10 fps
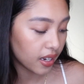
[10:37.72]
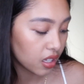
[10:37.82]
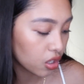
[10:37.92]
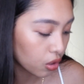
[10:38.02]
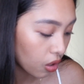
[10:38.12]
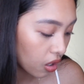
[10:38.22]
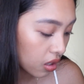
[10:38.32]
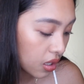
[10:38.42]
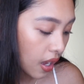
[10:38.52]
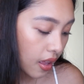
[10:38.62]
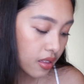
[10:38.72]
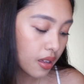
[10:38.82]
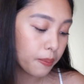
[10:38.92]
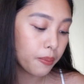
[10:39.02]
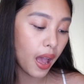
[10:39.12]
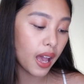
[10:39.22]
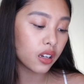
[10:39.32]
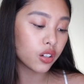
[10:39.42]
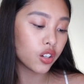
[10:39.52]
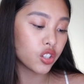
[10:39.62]
And it's called the
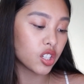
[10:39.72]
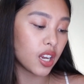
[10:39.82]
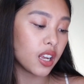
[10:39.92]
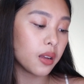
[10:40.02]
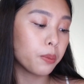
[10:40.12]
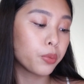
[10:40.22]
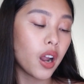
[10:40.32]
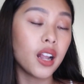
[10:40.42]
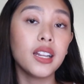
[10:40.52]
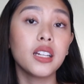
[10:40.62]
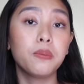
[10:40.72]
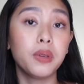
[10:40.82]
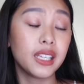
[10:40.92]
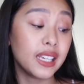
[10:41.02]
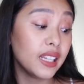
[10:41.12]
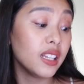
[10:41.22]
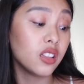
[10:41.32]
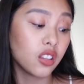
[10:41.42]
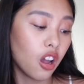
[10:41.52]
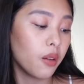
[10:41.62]
Back Crochet Bralette
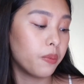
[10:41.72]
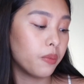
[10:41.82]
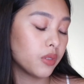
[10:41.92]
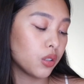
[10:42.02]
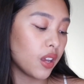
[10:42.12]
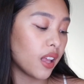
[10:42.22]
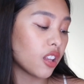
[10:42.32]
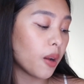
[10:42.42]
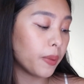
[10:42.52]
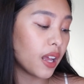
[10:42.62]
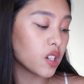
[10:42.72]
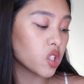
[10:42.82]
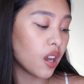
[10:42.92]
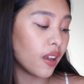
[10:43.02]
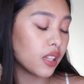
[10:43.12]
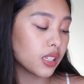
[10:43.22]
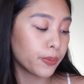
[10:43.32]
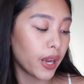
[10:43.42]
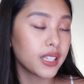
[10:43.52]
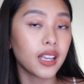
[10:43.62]
Bikini Top. So yeah, top lang siya and it's
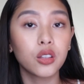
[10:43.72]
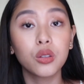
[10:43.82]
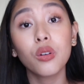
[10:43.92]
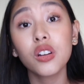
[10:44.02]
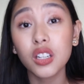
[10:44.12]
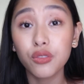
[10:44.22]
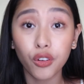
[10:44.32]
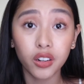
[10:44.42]
priced at 248